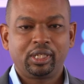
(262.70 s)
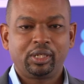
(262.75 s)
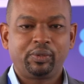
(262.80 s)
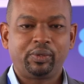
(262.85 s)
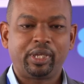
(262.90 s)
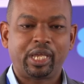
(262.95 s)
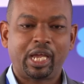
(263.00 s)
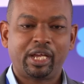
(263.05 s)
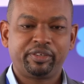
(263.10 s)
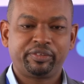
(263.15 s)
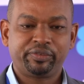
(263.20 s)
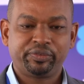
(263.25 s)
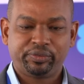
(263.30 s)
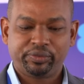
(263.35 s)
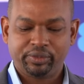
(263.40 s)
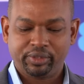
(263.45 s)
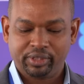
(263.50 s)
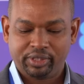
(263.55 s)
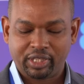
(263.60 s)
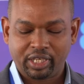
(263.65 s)
we have
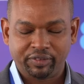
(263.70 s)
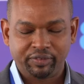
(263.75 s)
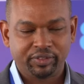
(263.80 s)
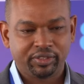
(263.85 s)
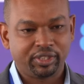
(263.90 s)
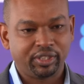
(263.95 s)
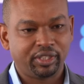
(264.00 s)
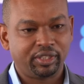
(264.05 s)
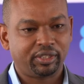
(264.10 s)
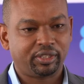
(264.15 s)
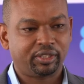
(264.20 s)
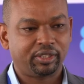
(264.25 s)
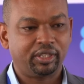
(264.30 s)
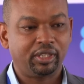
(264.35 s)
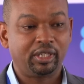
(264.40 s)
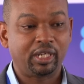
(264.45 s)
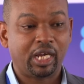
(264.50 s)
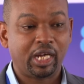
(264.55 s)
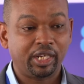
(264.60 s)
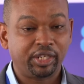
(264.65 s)
services
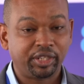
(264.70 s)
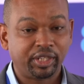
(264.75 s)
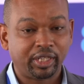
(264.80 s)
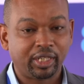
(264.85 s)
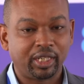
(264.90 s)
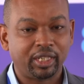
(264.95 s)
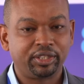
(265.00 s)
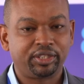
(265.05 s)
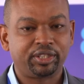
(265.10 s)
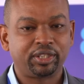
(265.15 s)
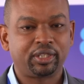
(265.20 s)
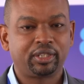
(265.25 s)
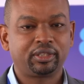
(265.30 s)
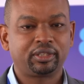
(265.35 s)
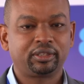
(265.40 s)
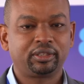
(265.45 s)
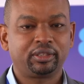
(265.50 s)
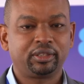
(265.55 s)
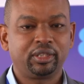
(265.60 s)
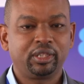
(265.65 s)
in agriculture,
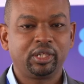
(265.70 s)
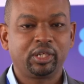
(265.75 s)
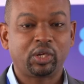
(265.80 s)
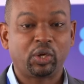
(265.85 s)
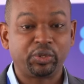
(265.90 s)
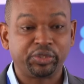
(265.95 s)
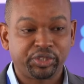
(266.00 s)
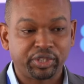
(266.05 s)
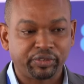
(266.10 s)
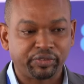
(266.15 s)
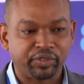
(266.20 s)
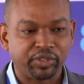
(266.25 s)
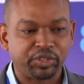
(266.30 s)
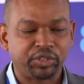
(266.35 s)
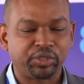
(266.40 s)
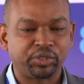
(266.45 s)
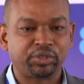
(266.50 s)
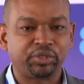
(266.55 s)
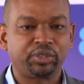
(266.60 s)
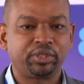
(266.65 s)

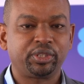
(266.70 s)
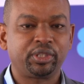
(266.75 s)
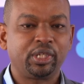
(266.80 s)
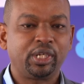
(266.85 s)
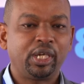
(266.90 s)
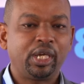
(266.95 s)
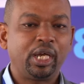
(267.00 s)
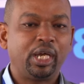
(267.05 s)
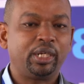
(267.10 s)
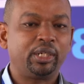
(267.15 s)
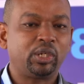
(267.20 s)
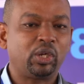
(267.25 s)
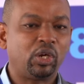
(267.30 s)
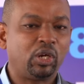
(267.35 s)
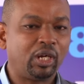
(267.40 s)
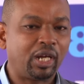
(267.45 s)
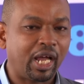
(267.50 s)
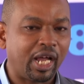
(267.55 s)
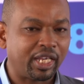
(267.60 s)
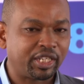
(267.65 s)
conservation, and
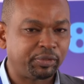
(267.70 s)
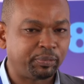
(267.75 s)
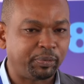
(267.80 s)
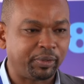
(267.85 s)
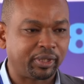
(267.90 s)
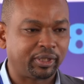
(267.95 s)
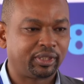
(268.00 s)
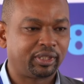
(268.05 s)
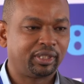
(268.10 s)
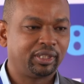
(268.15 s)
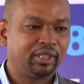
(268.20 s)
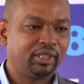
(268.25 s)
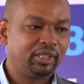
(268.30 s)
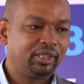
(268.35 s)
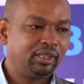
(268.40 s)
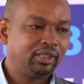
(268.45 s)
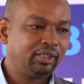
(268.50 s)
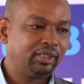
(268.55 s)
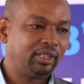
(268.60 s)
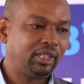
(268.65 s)
all aspects
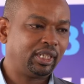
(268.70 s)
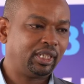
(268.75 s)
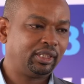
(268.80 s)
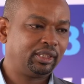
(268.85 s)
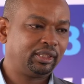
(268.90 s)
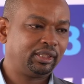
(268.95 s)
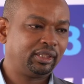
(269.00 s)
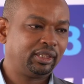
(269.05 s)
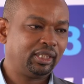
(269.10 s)
that